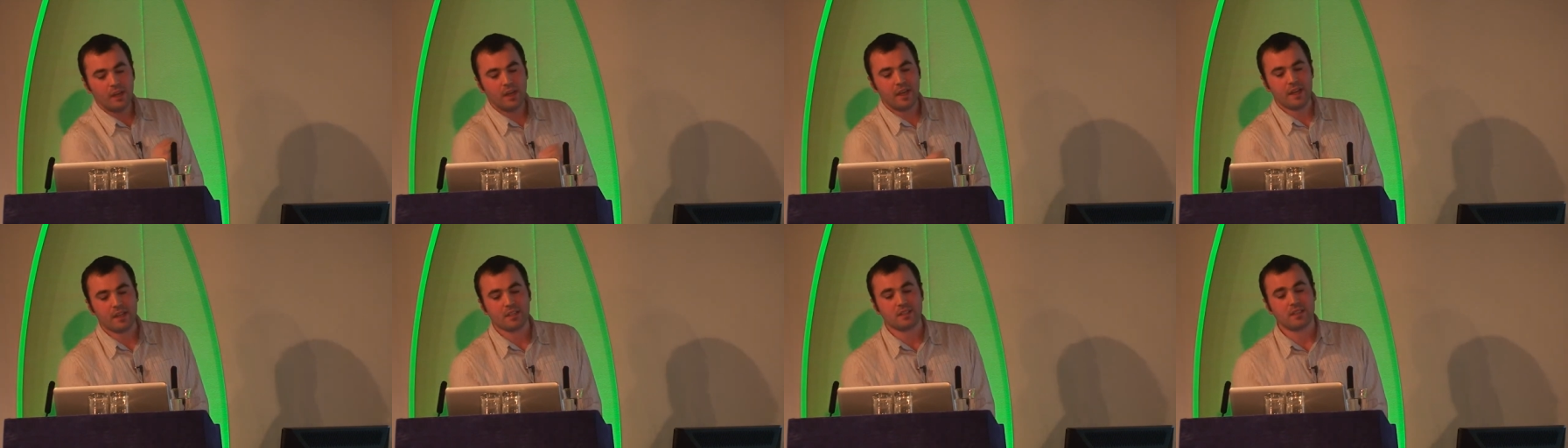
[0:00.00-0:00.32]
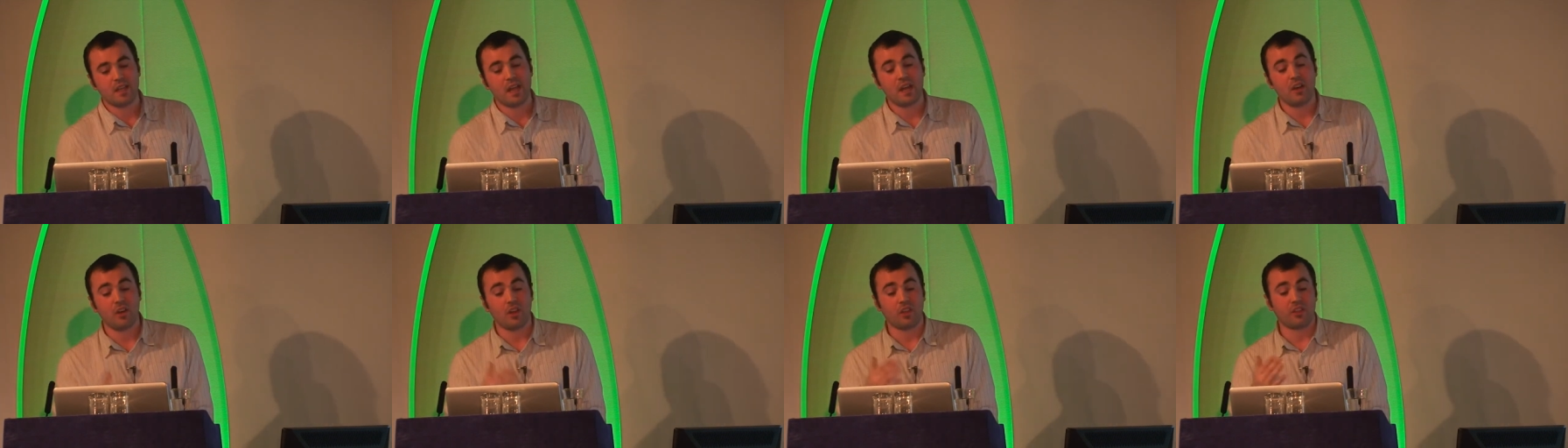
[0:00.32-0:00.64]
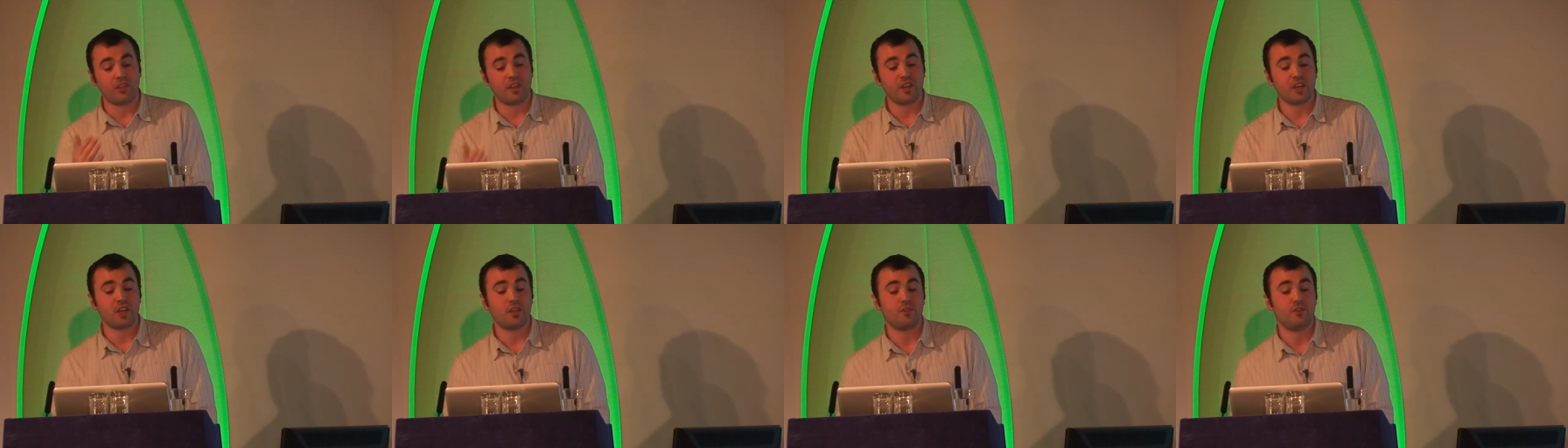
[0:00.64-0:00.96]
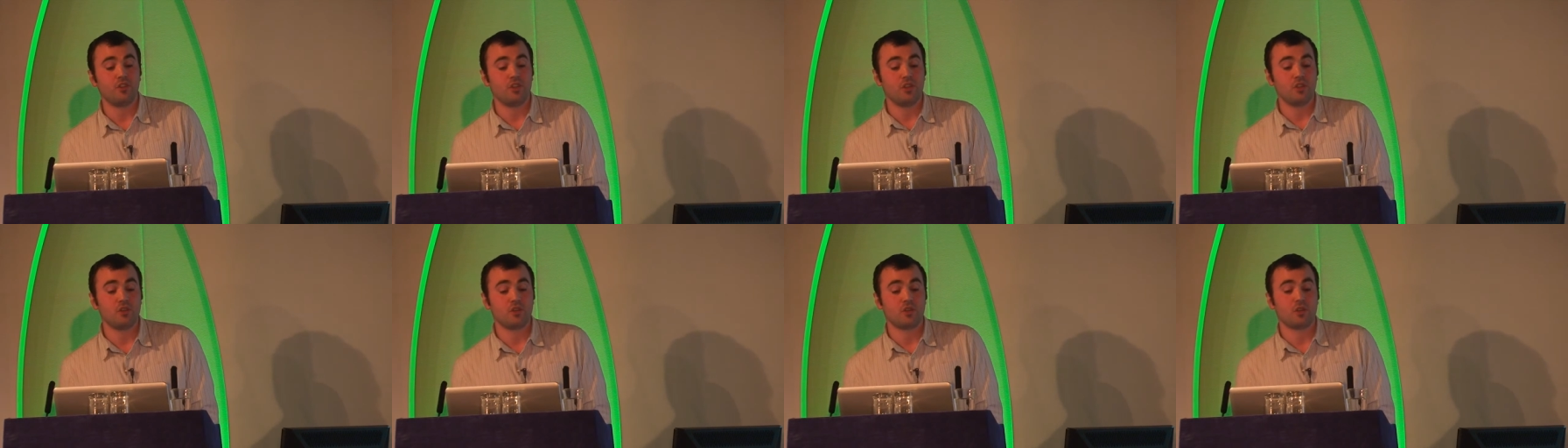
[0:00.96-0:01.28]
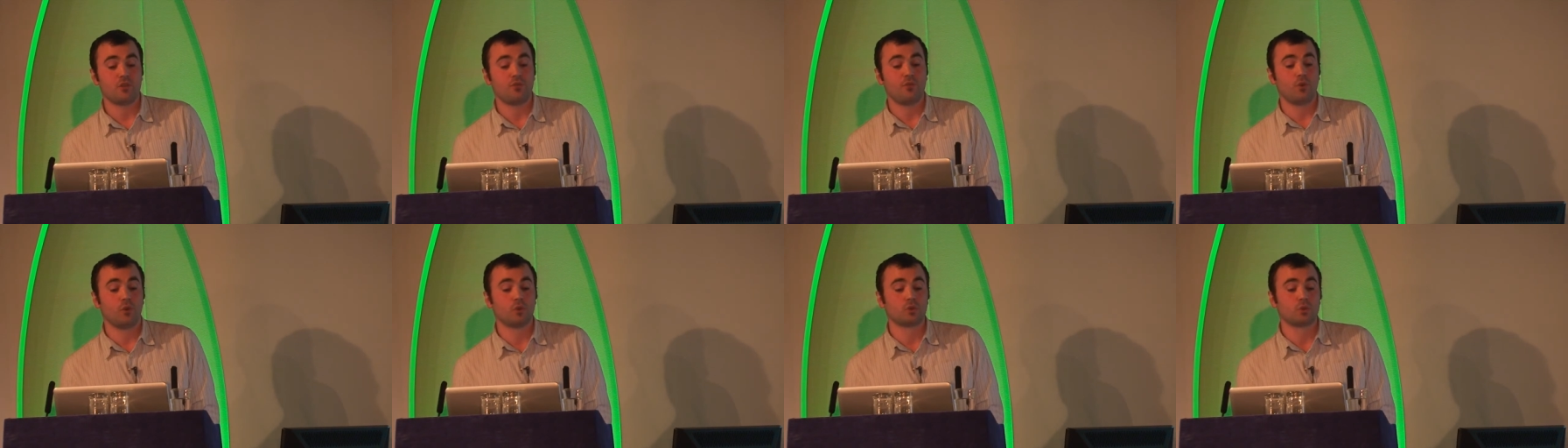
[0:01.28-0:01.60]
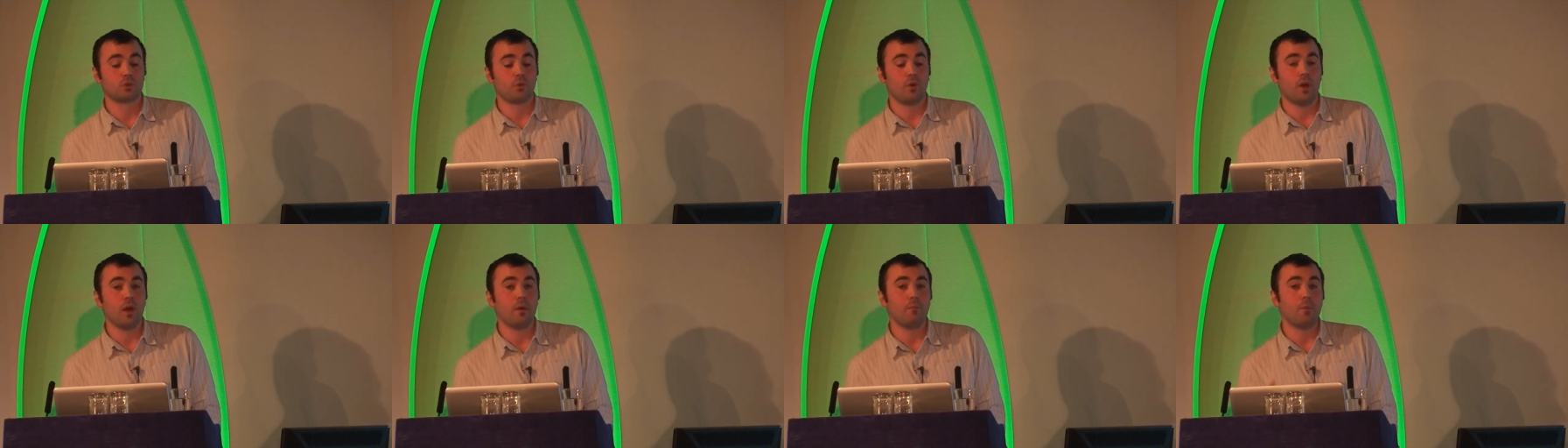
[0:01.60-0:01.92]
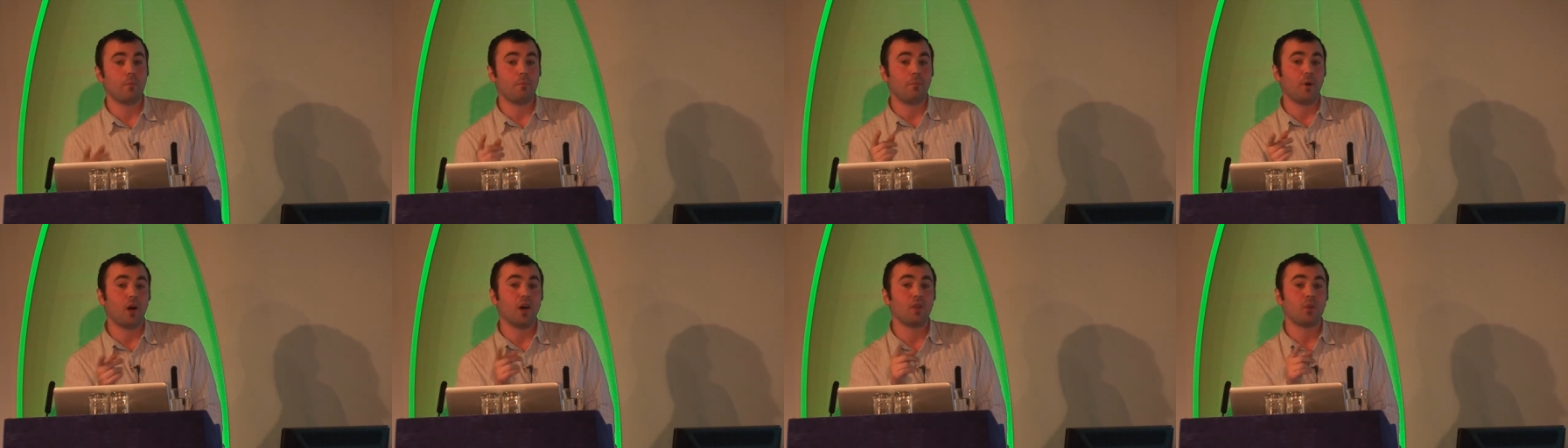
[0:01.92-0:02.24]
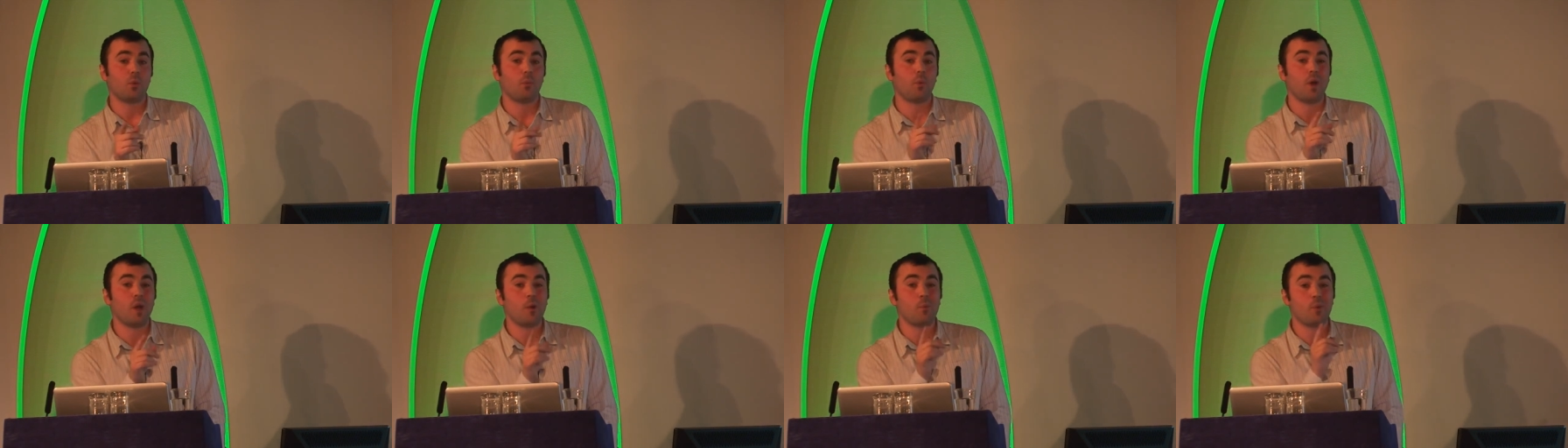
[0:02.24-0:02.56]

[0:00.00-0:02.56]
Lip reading: It's saying, look, thank you for using Foursquare, but by the way,